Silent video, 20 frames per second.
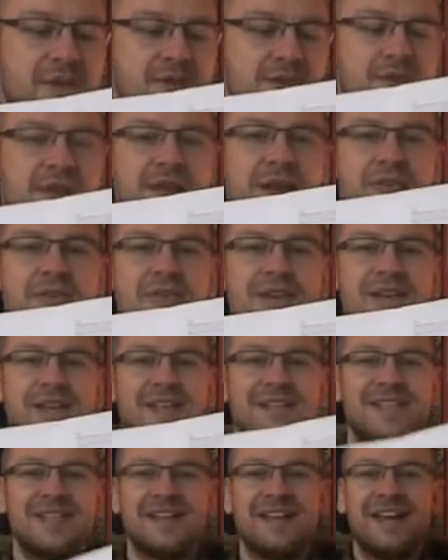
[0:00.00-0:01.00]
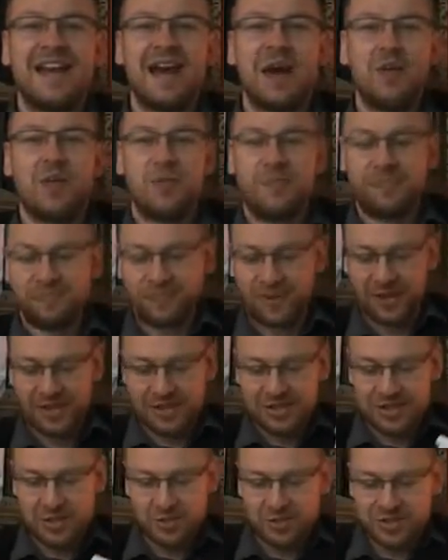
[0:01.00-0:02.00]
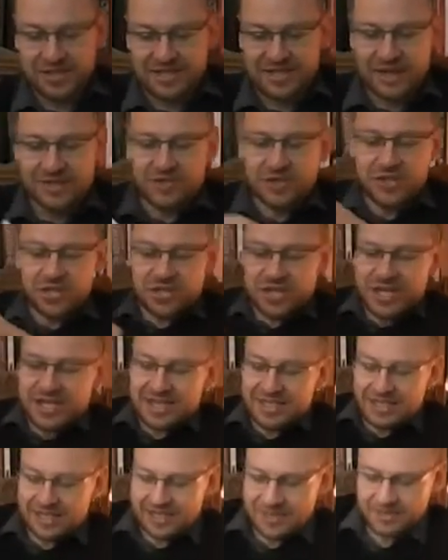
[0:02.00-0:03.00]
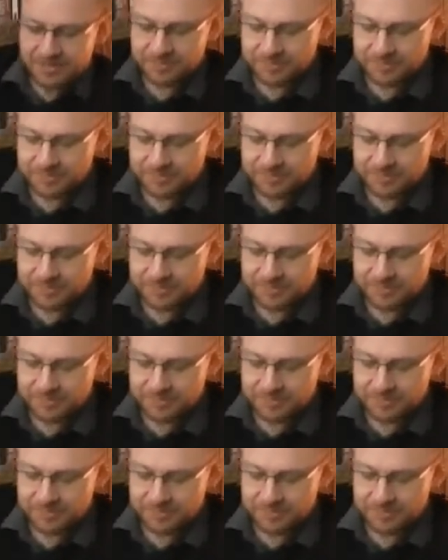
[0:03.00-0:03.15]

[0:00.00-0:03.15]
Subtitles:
There it is. Now, so the 7 sheets,